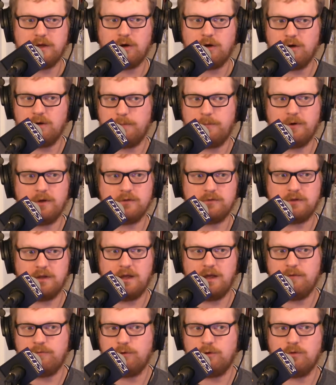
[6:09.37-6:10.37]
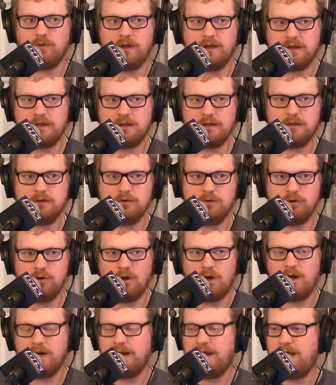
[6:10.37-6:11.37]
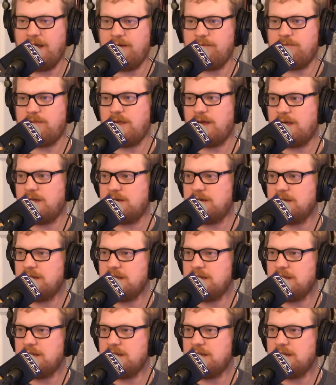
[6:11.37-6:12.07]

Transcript: hard pressed to ever like not have that